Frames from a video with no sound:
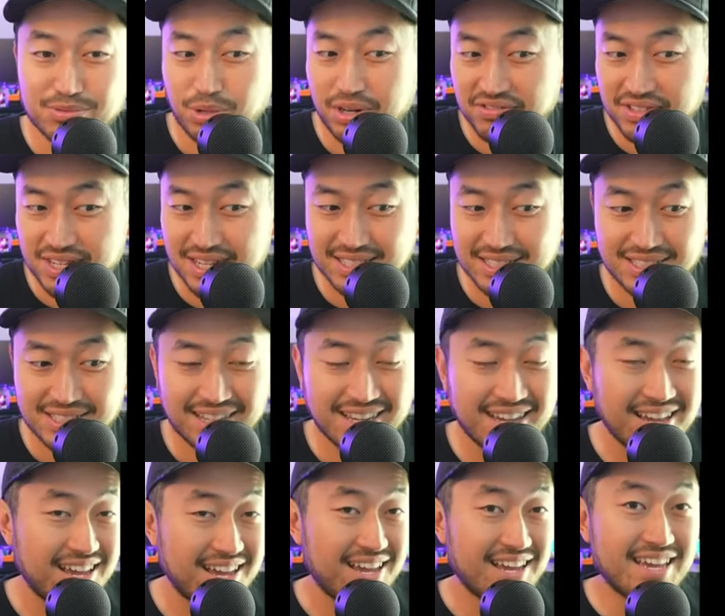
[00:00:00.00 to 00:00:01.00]
What if Tesla
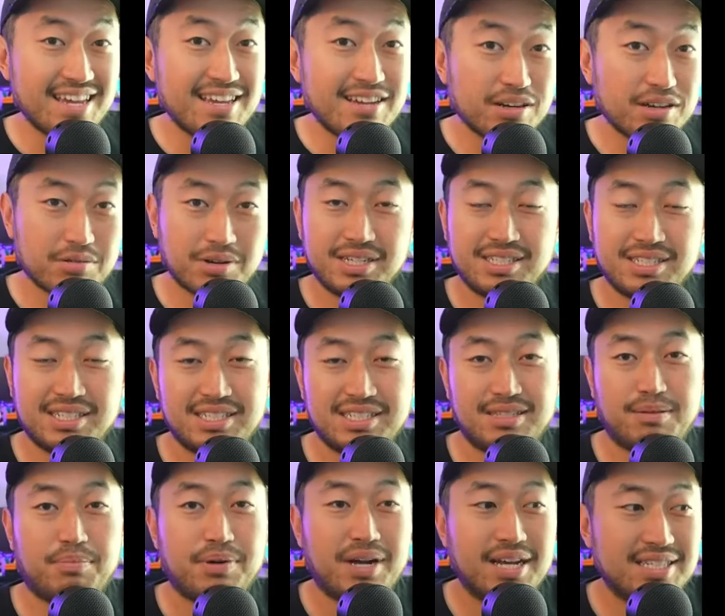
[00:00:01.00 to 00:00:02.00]
increases
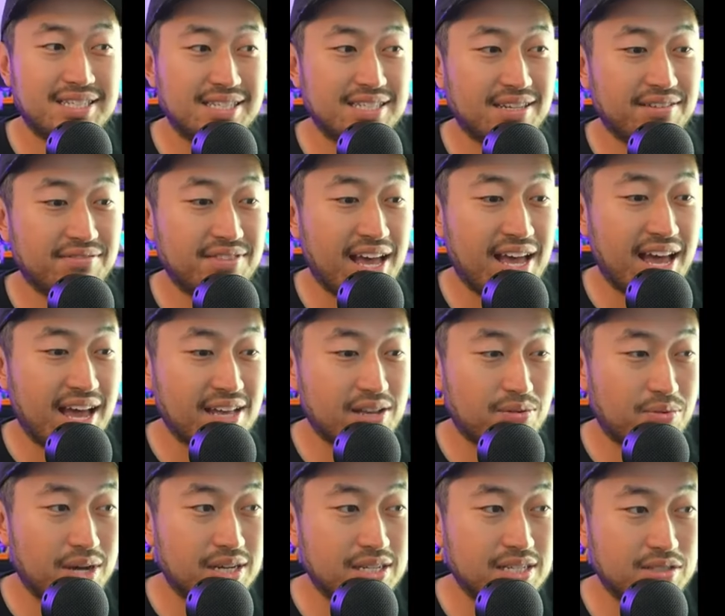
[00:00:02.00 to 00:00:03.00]
the prices of that
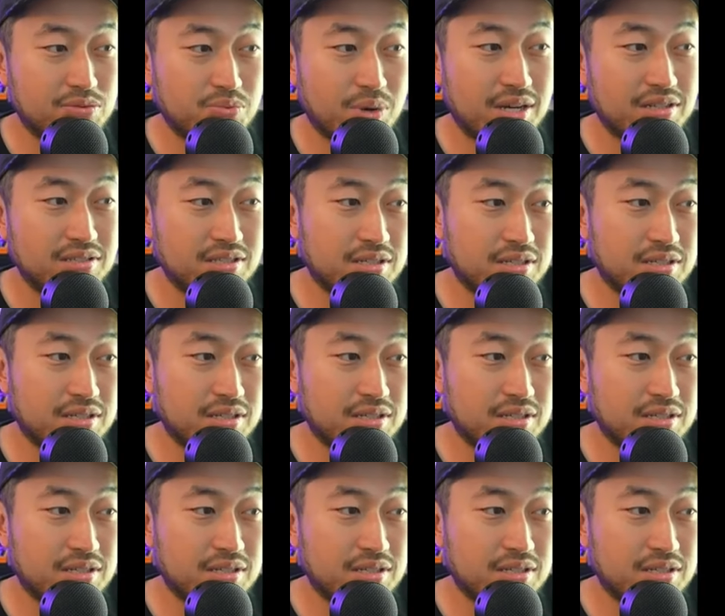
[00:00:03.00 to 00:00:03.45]
well as well?